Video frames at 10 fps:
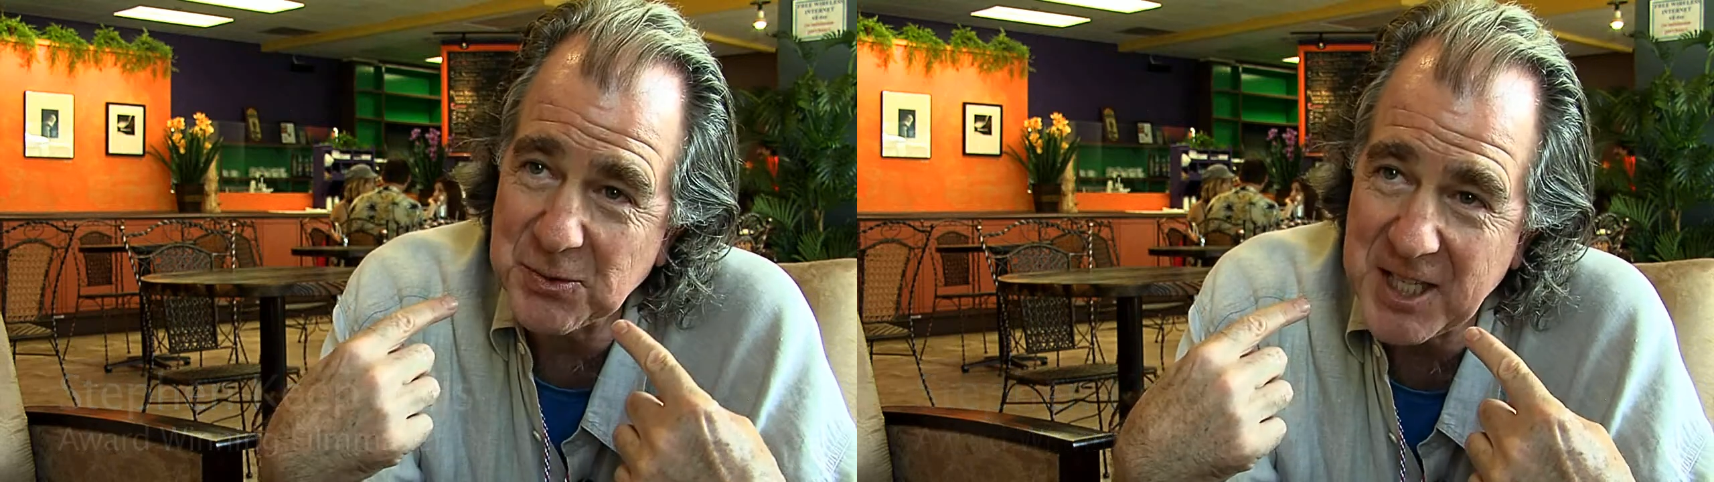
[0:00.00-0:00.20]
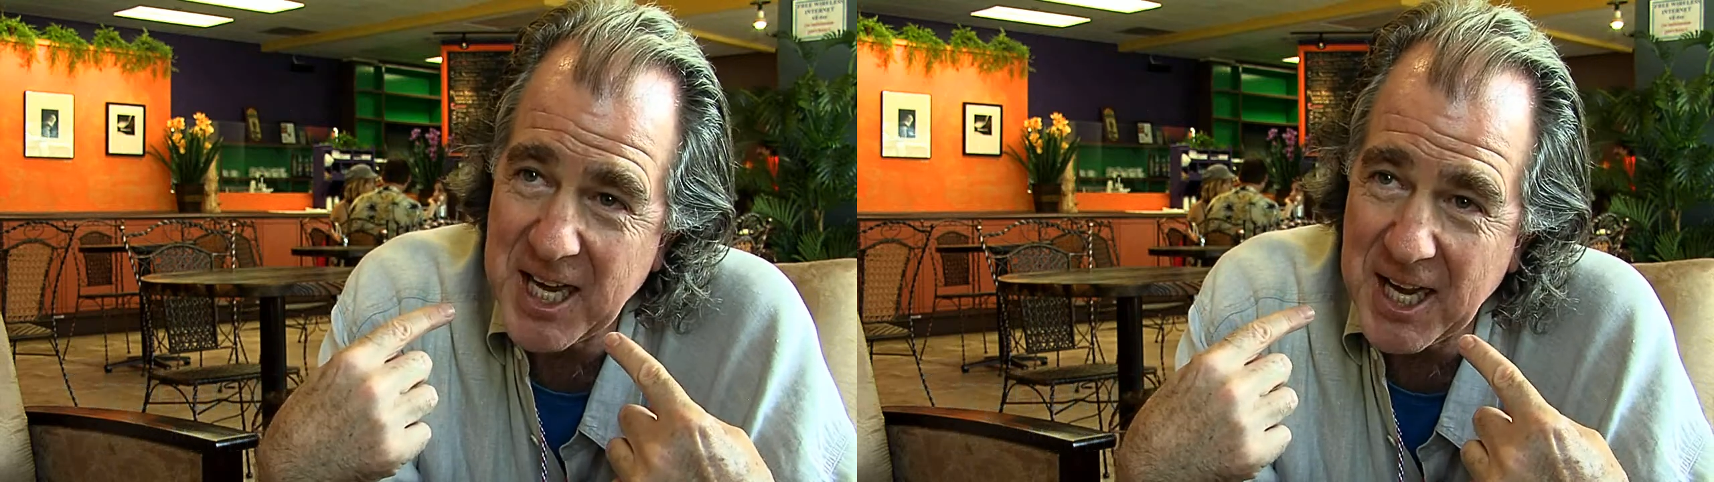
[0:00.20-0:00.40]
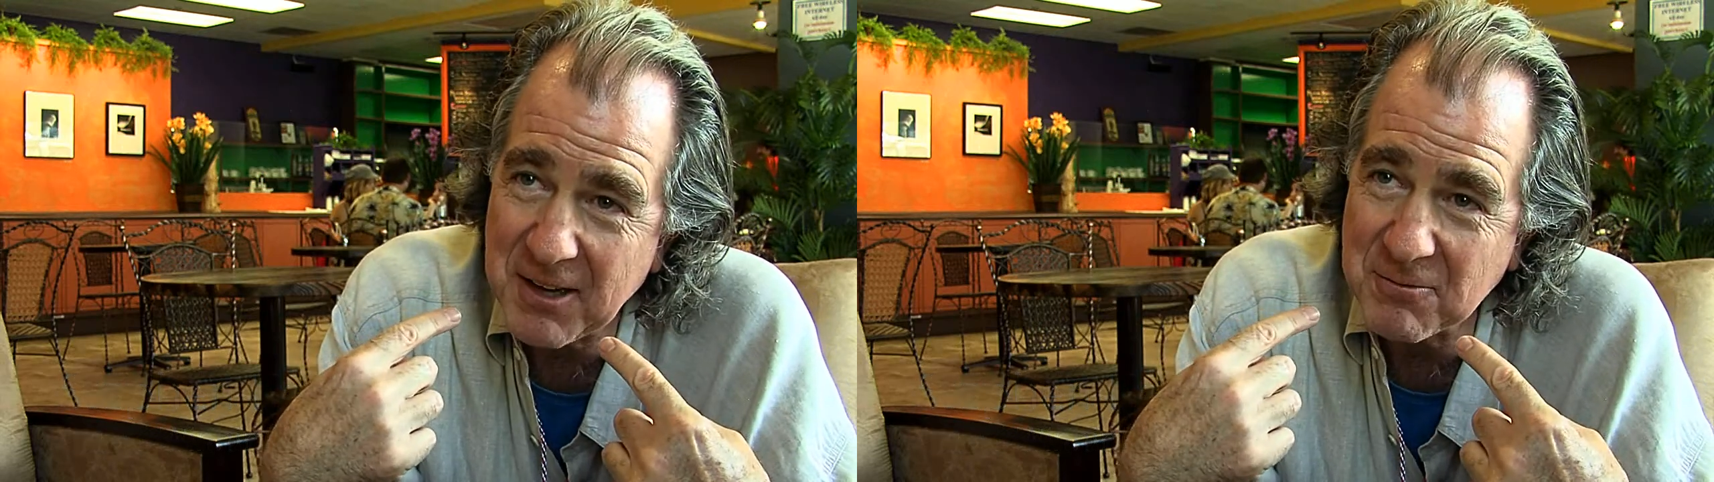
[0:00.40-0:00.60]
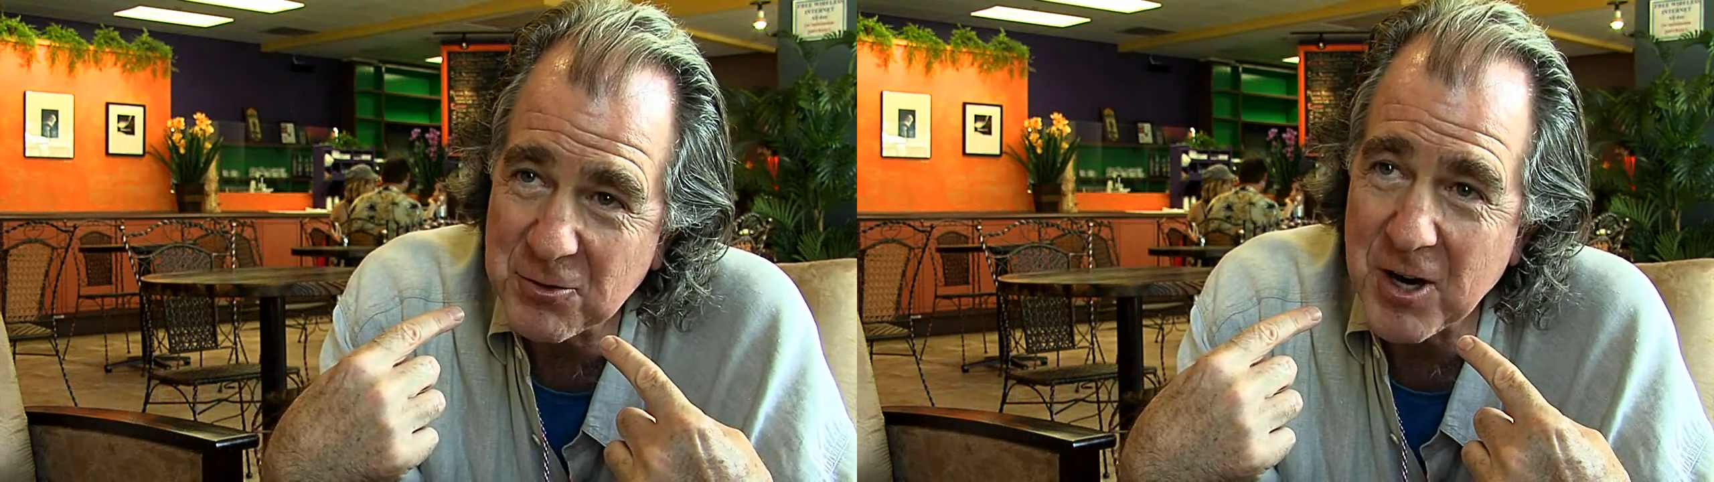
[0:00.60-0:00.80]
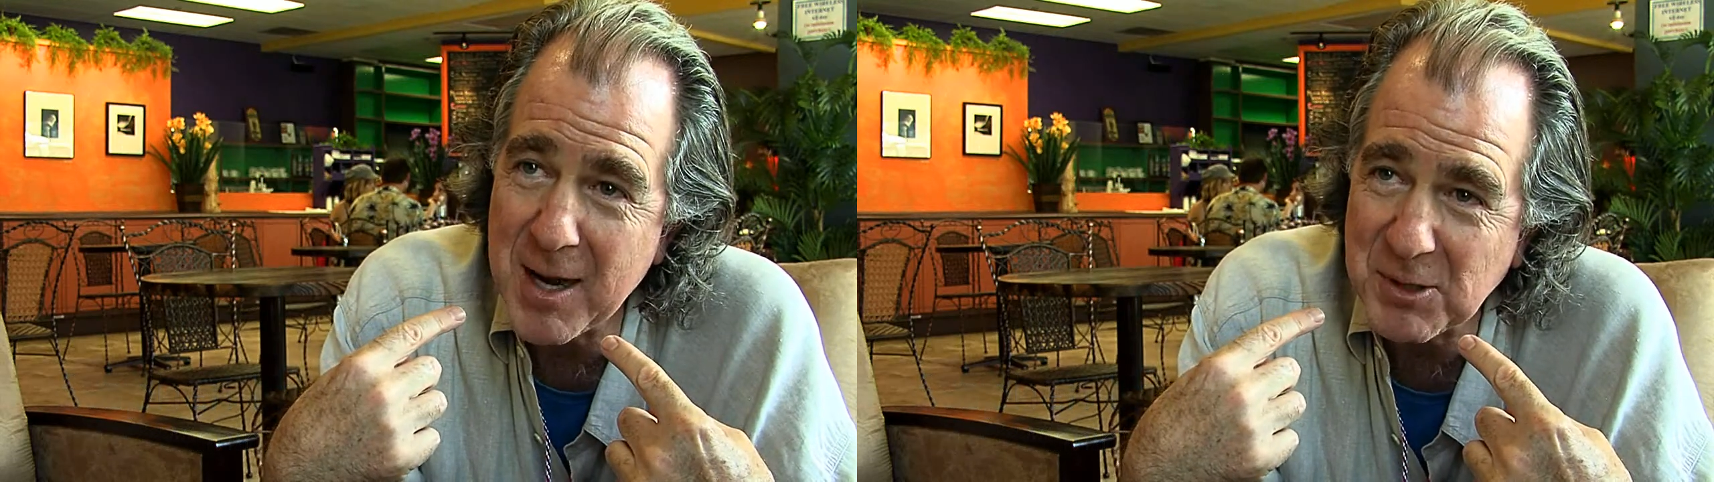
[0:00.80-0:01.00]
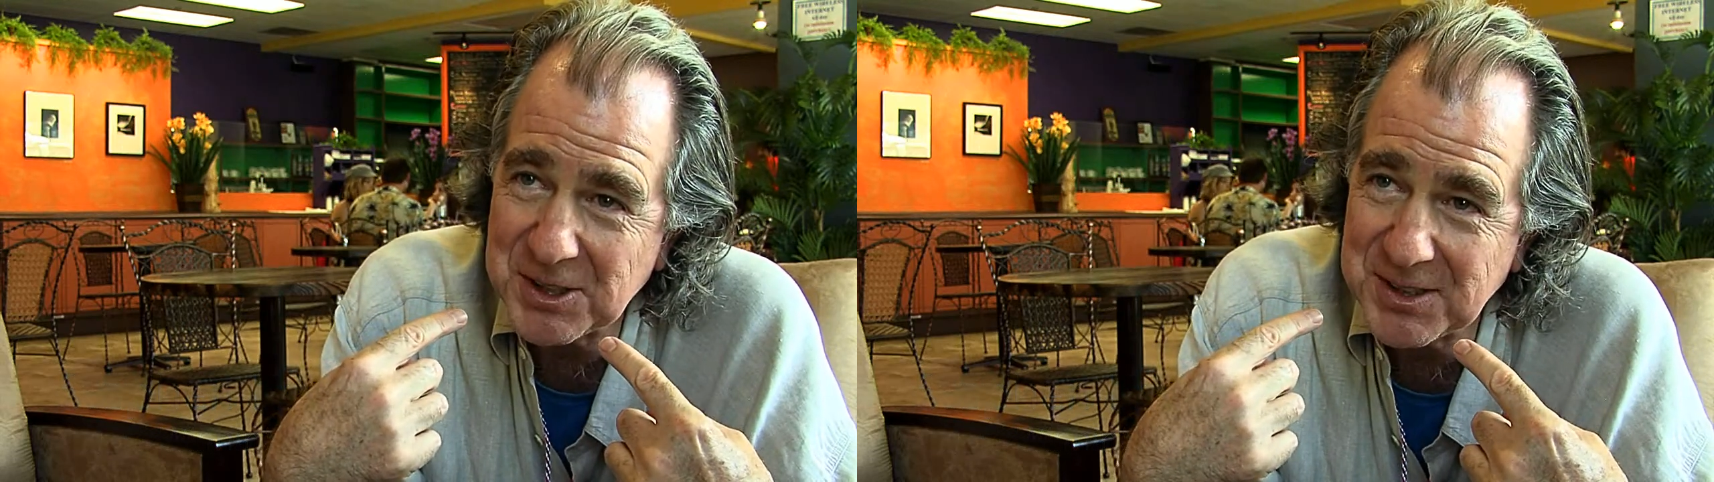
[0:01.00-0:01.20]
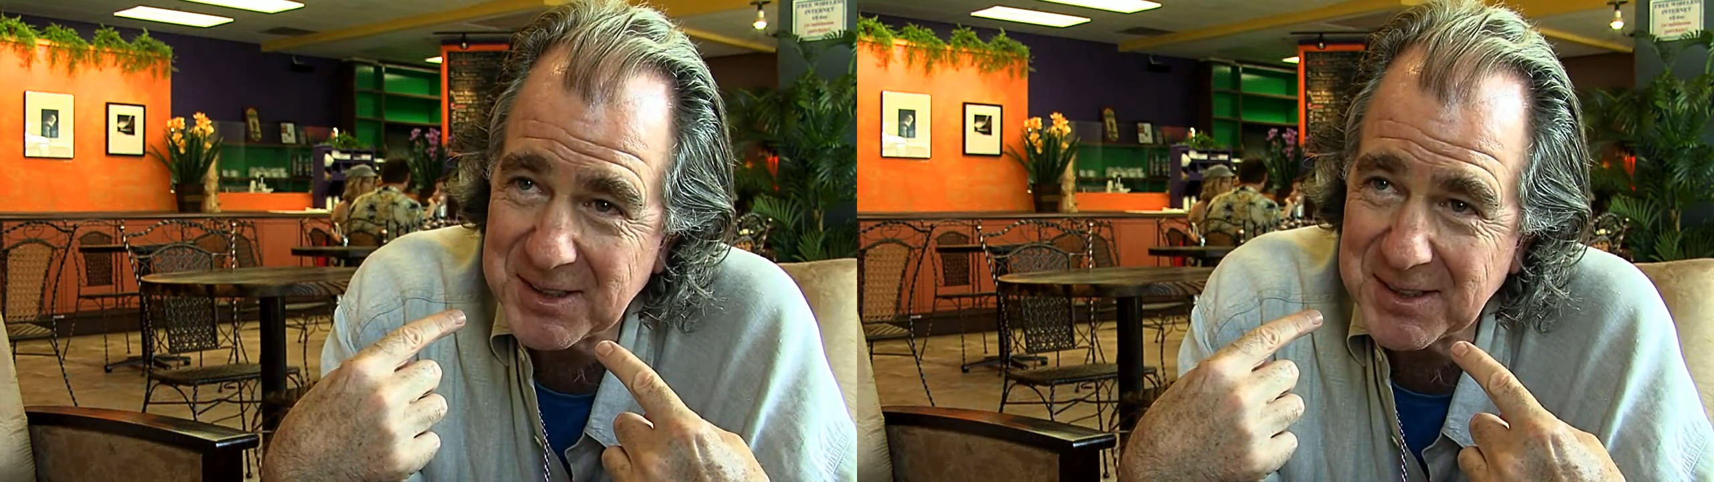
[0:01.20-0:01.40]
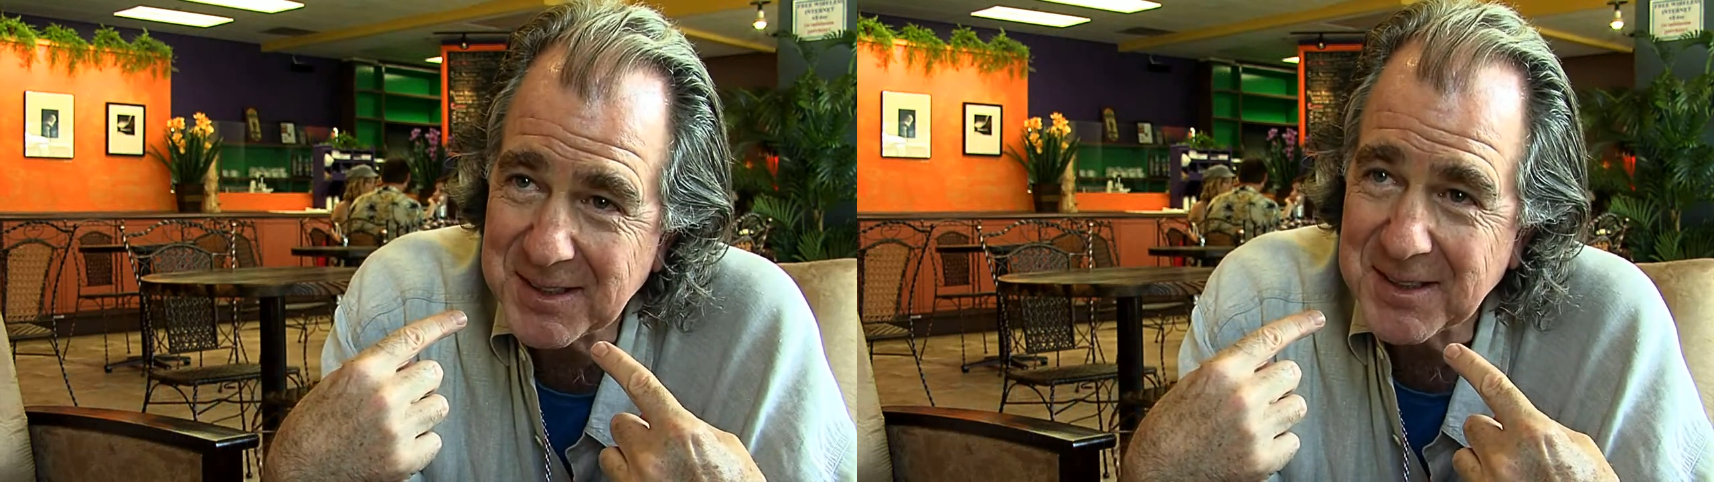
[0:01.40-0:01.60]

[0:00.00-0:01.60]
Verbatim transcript: we have dramas